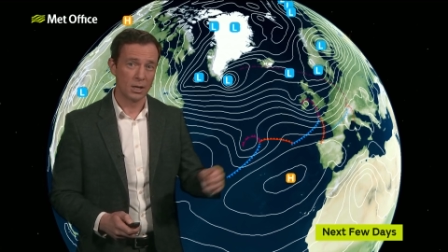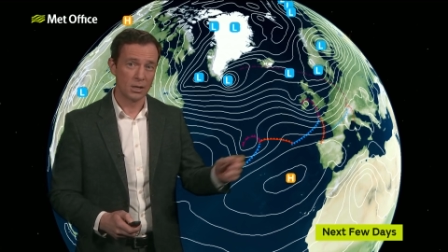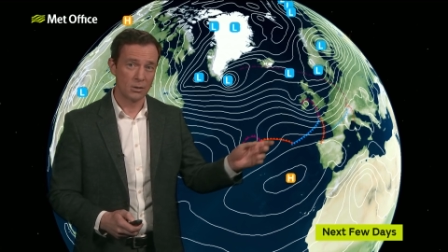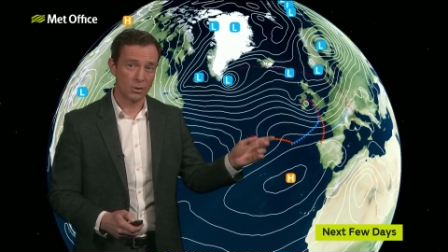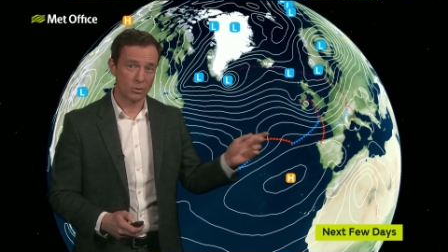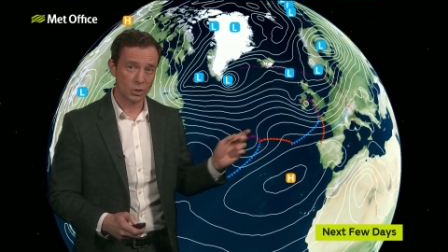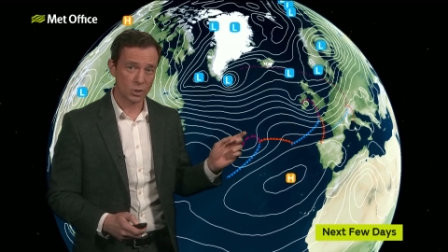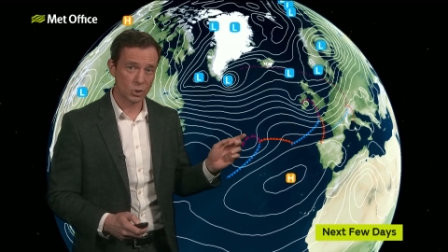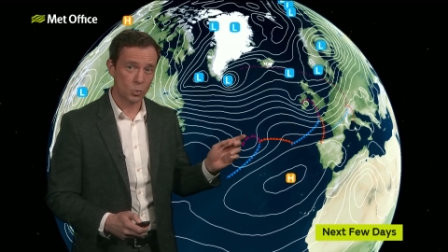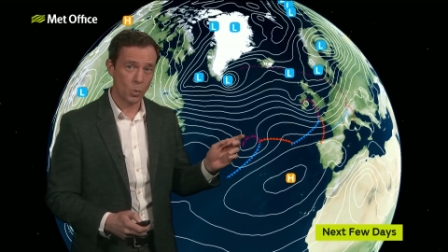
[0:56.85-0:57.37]

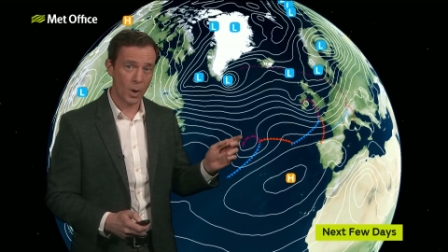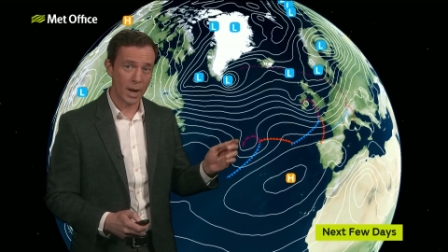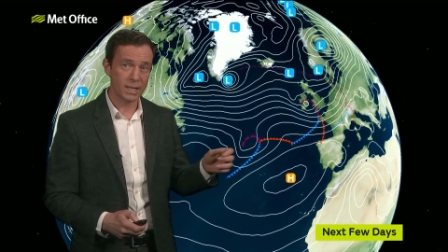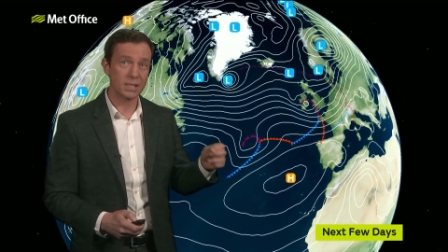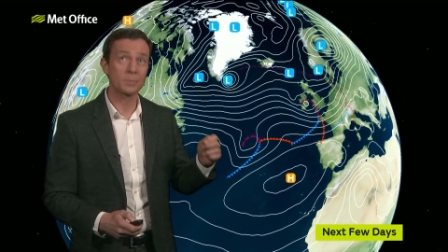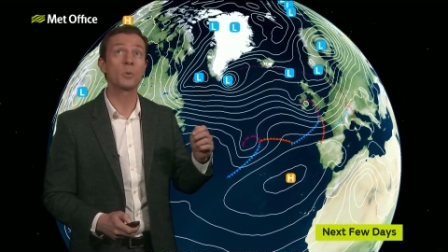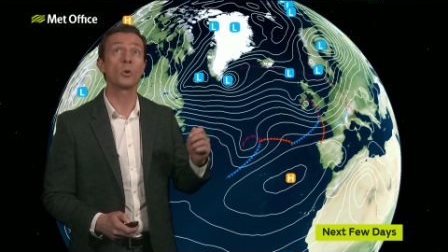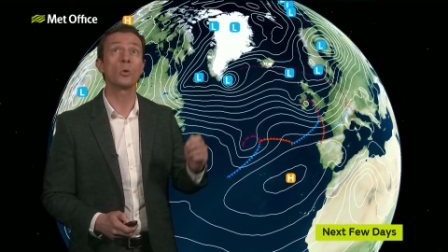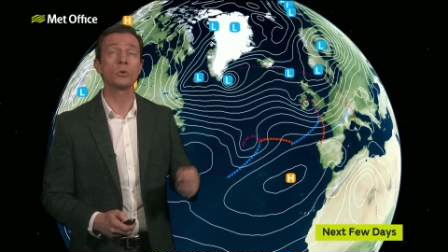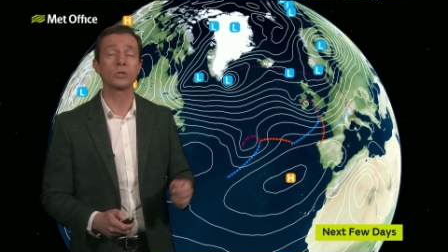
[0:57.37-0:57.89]
not just
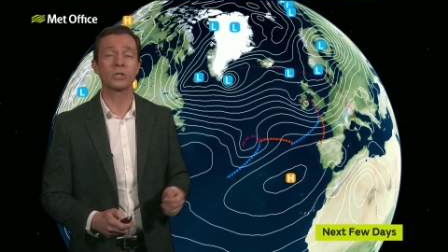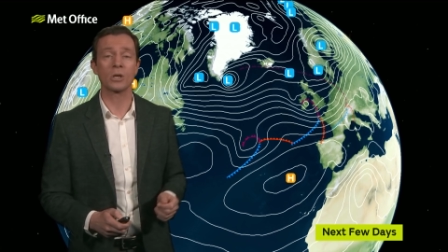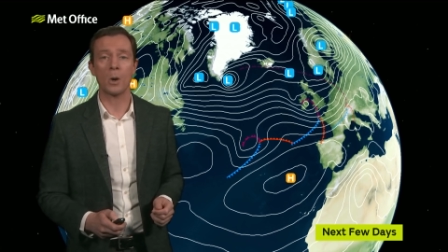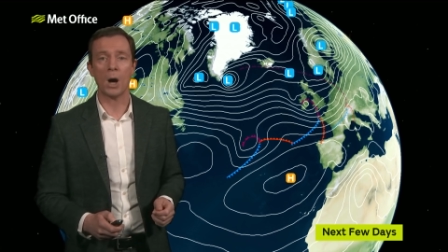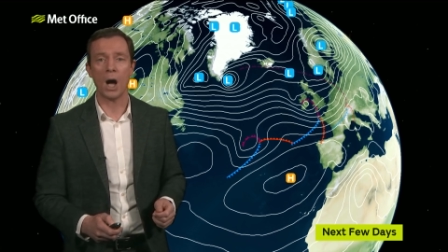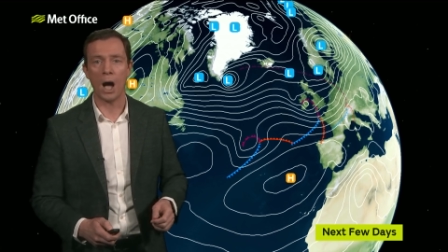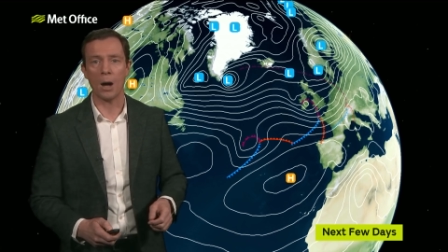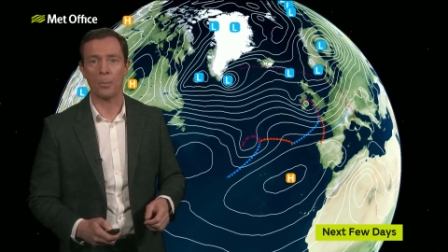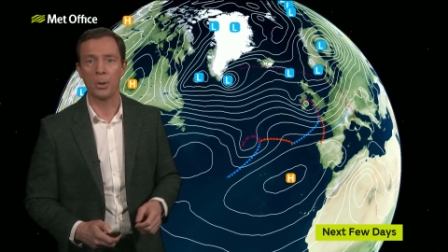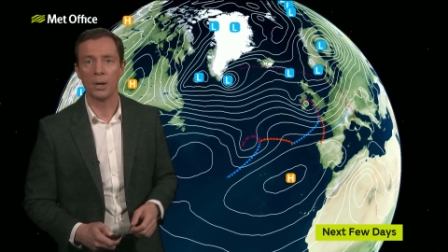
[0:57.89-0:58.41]
west, but also
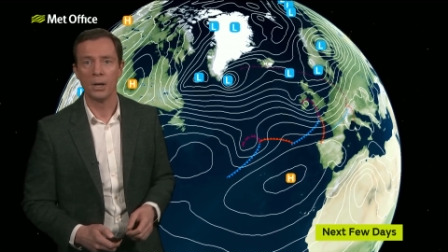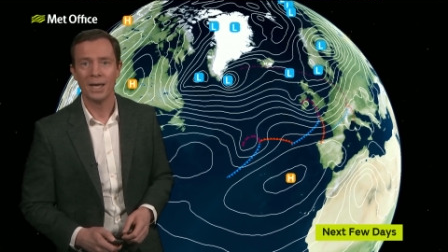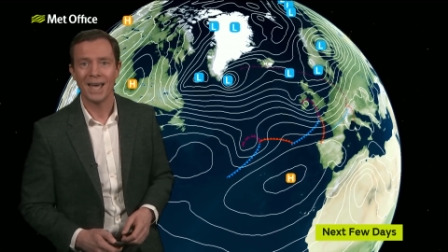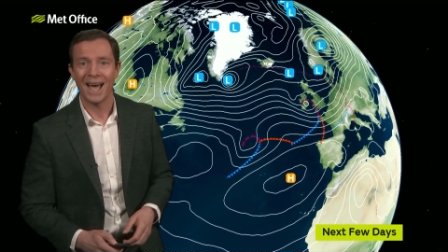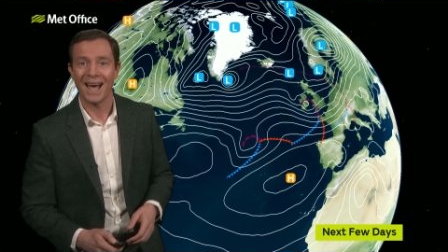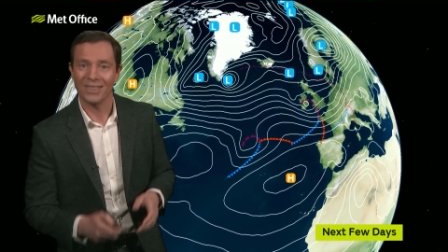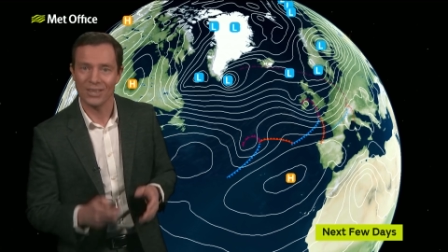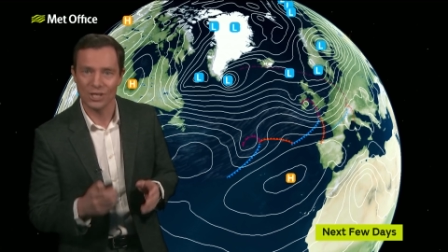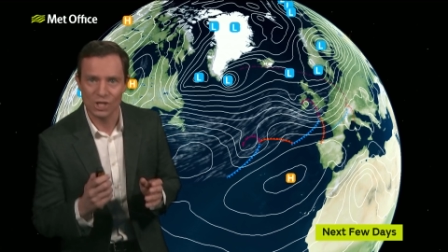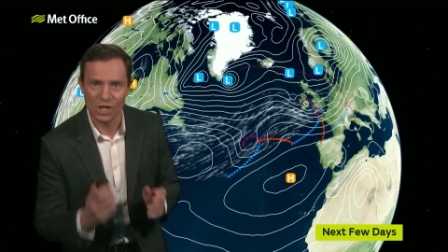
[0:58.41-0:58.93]
up
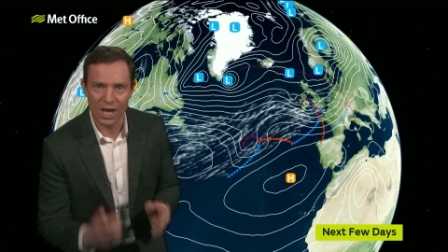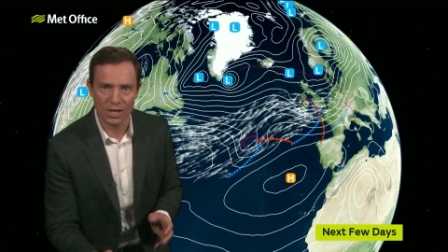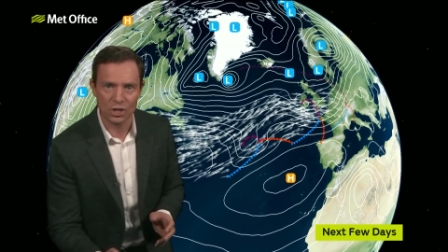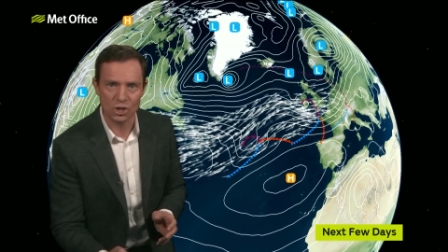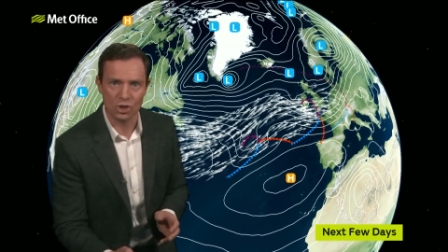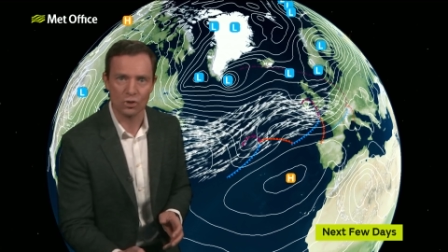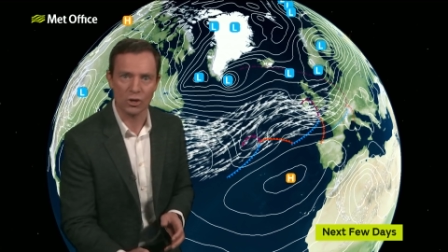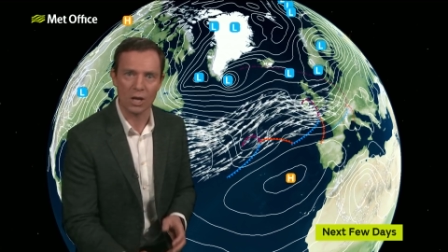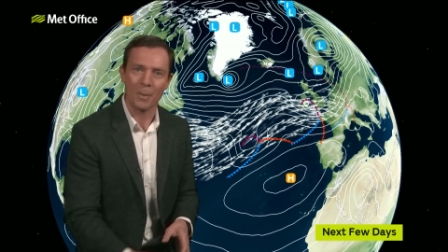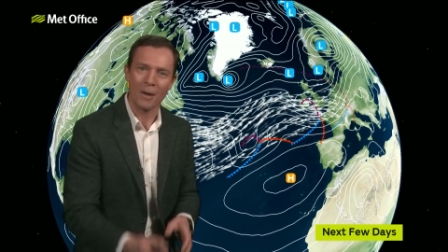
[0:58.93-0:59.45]
at the jet
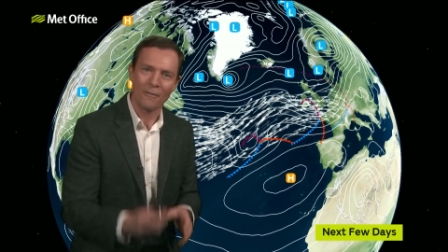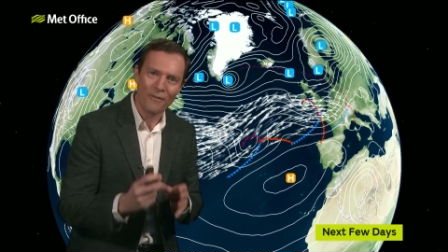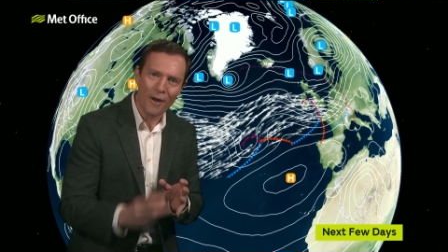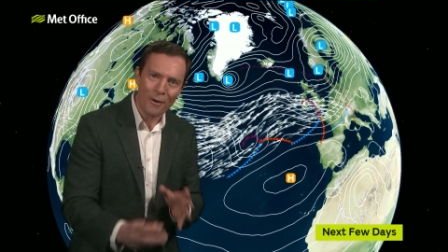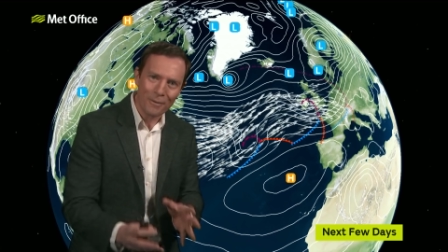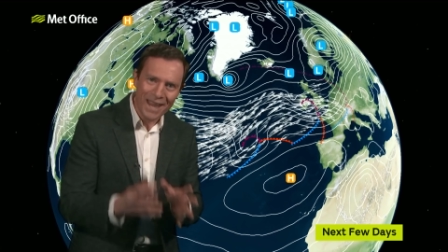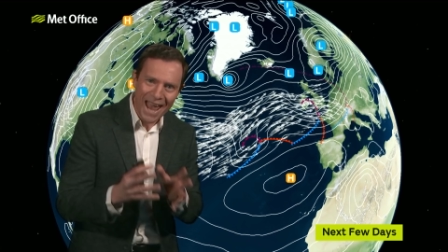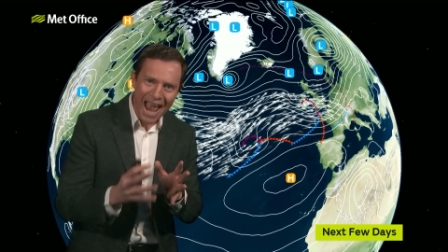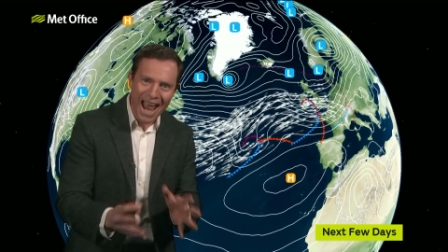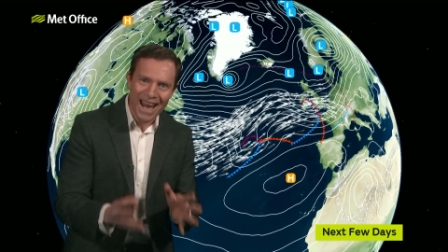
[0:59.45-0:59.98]
stream, a
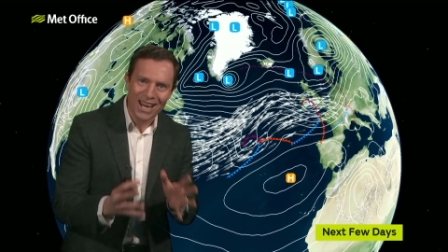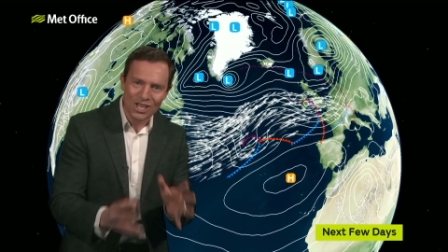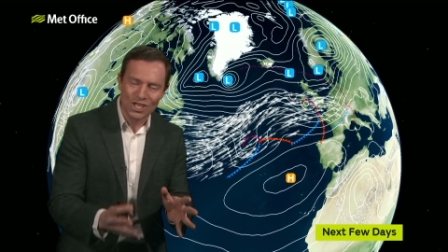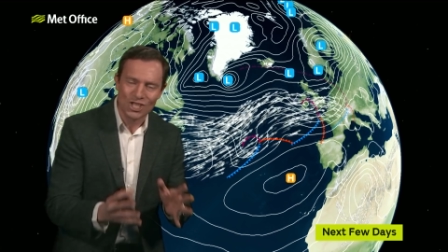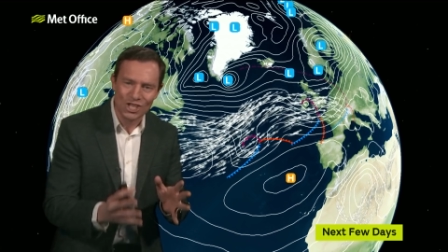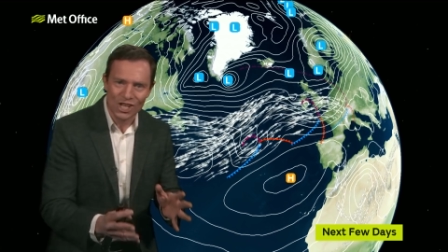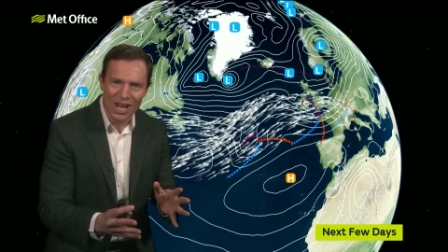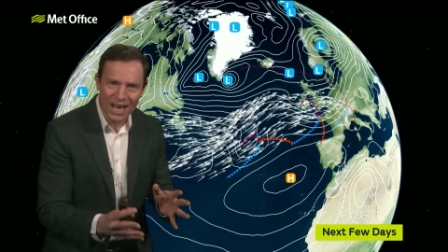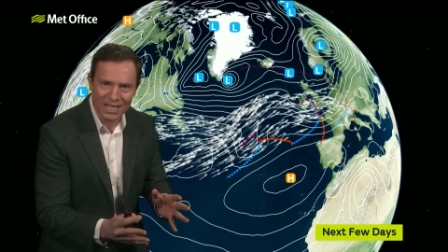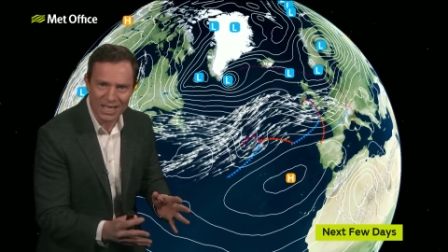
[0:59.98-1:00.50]
very
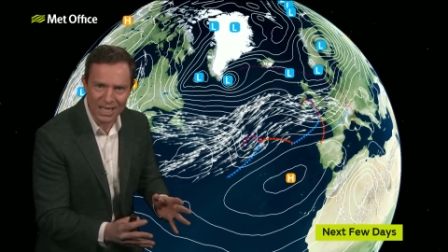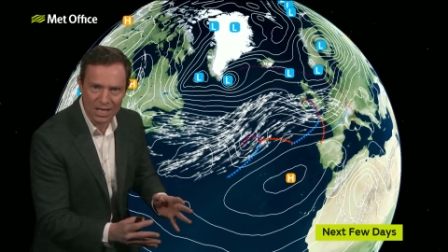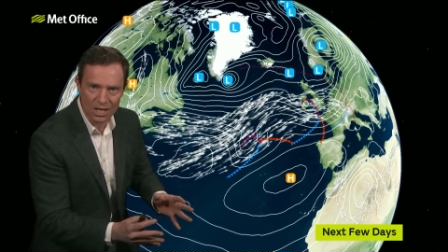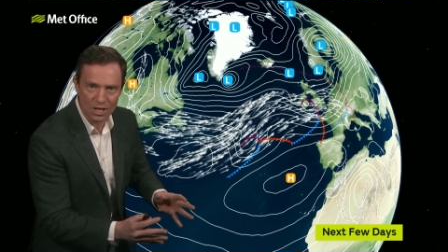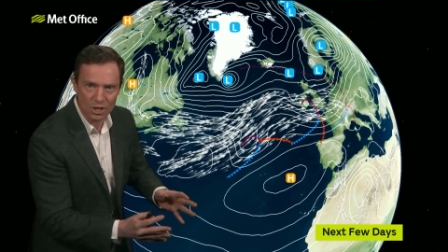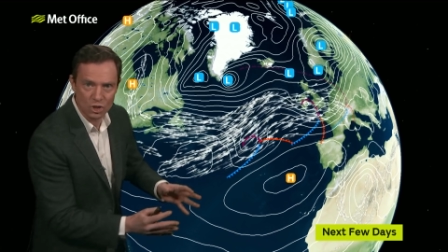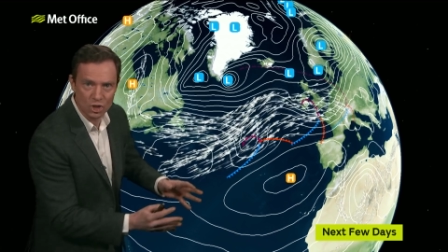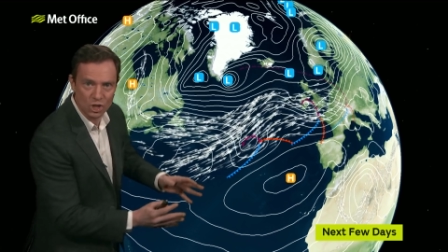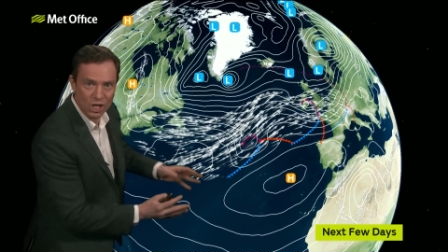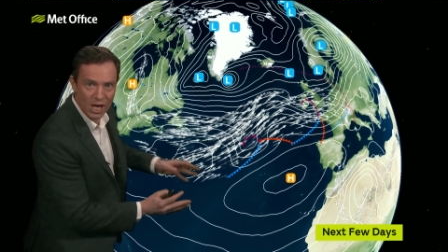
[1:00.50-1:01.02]
energetic
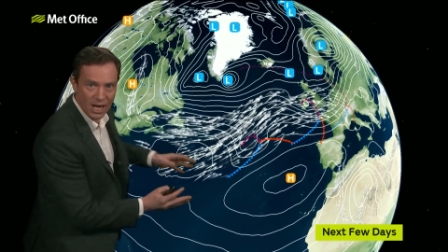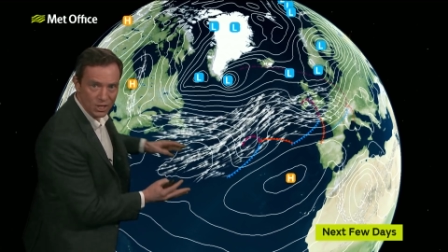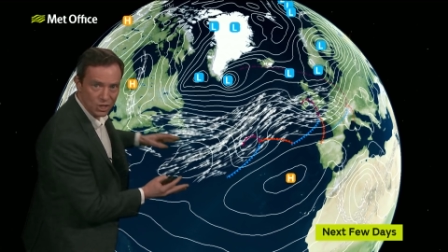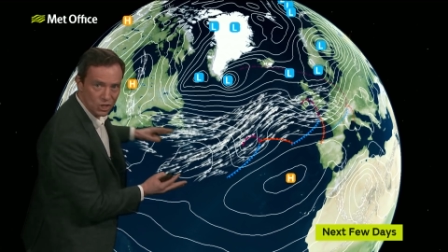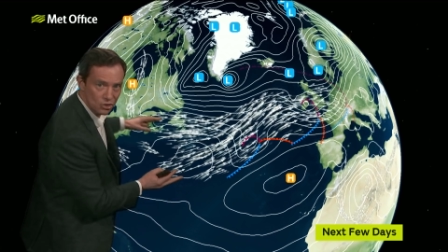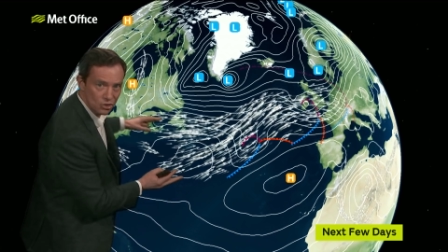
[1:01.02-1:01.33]
jet